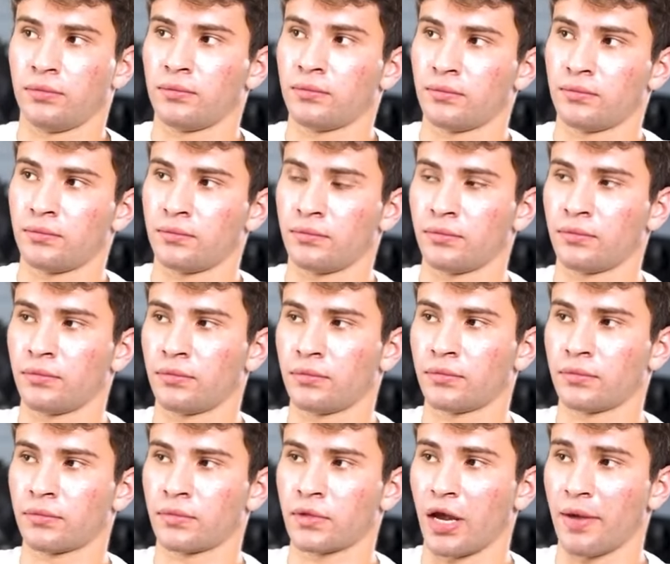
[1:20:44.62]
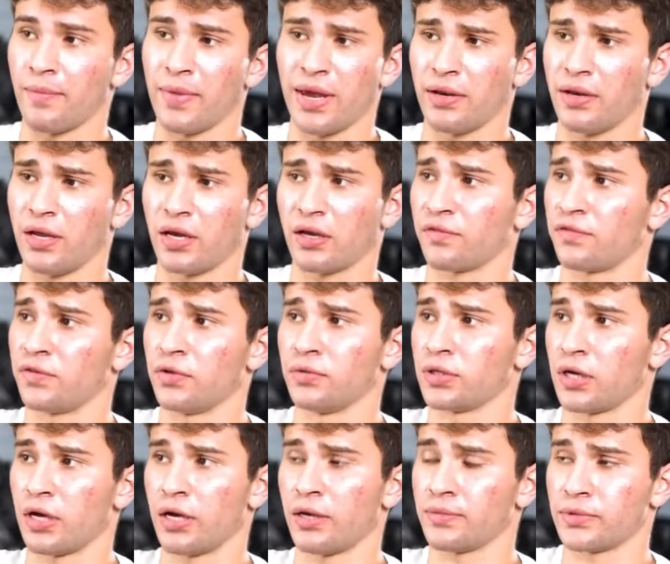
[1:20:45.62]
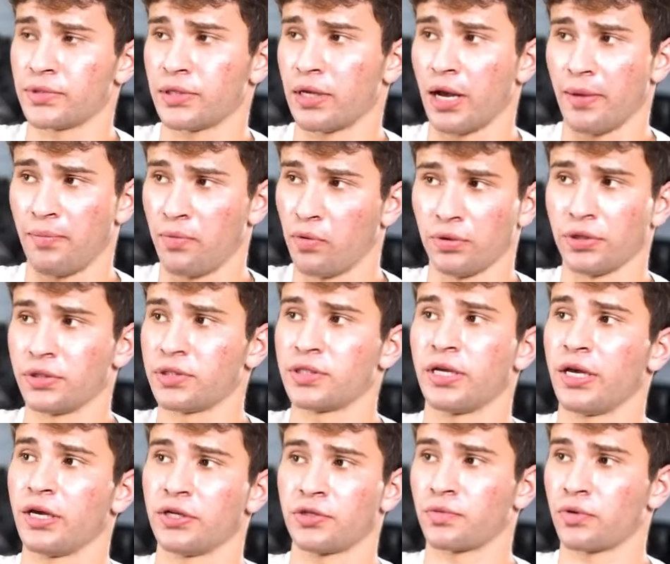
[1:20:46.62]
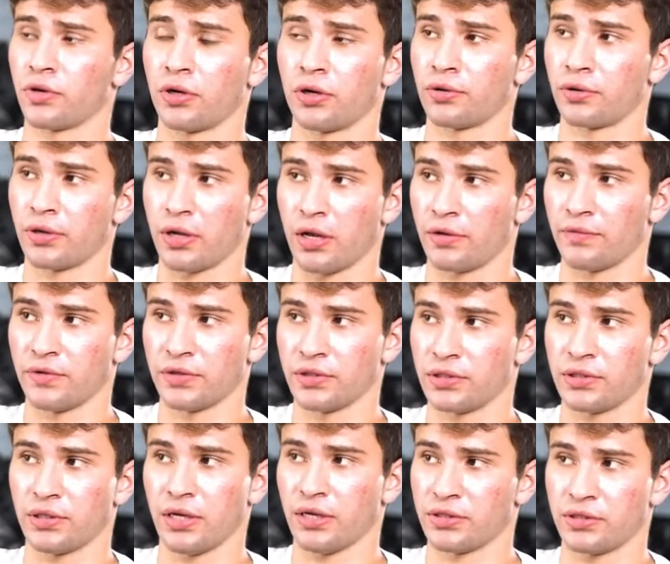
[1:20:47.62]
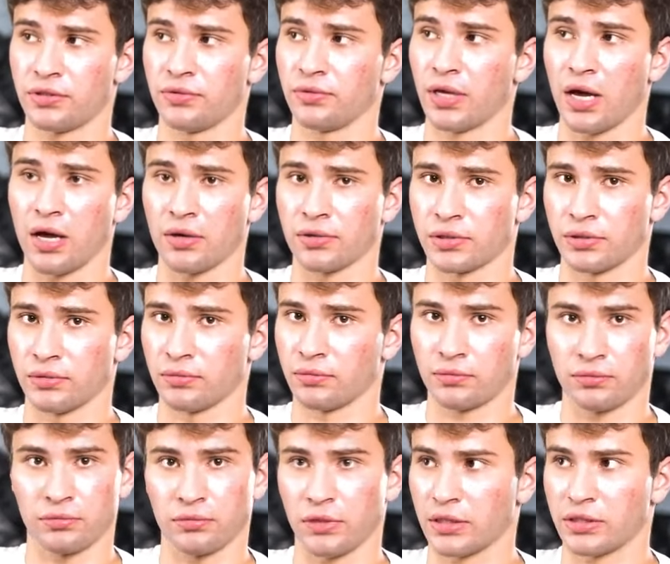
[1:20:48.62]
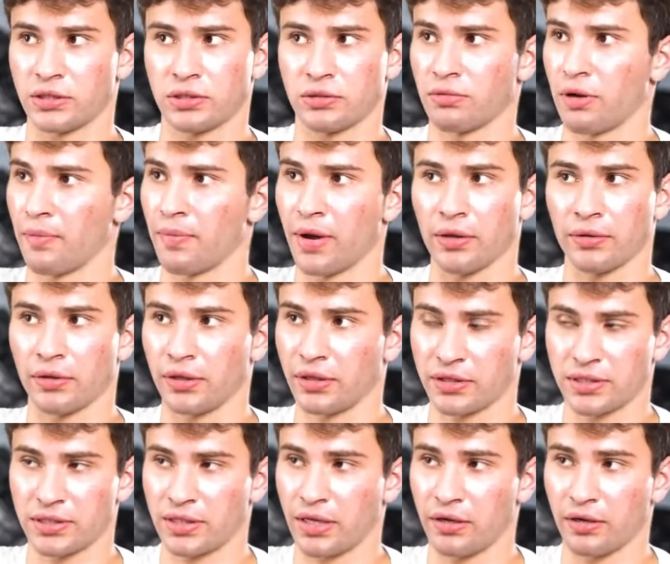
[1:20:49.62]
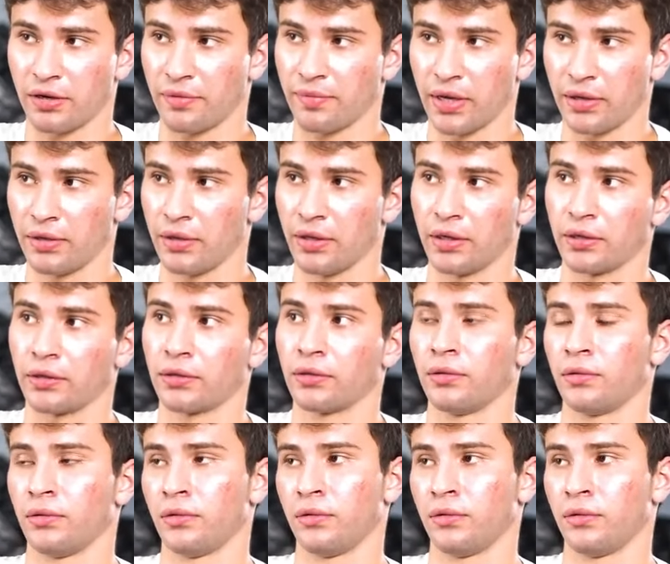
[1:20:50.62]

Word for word: Mm, okay. I met Nick a few times. I pulled yeah. his TH400 out of his S2000 that's about the extent I met Nick.